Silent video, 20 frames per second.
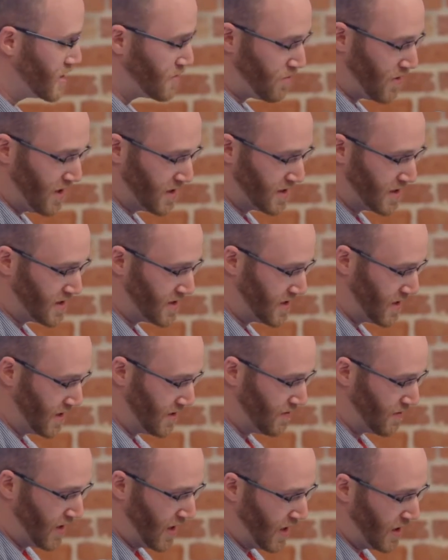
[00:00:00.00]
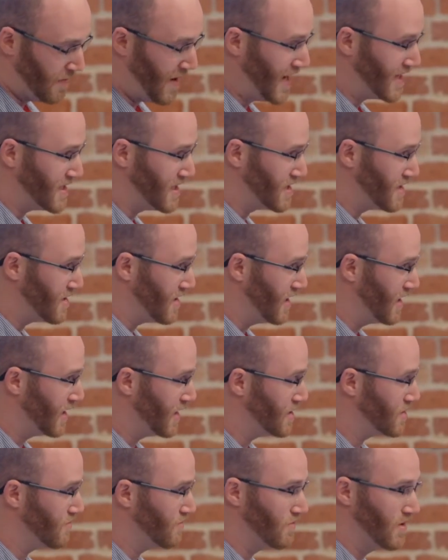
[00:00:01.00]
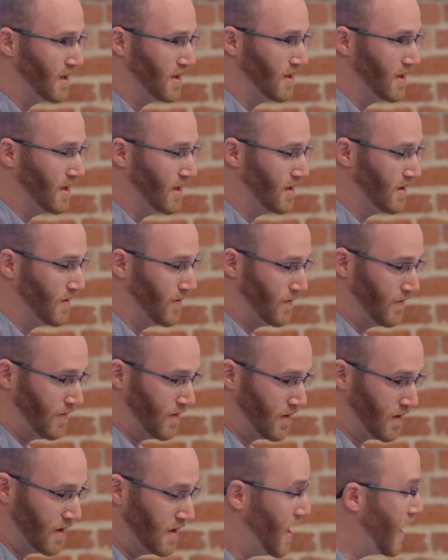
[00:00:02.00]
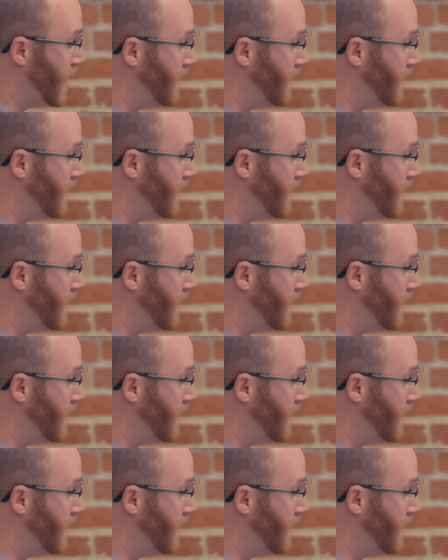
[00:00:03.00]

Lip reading: processing passage thing is really not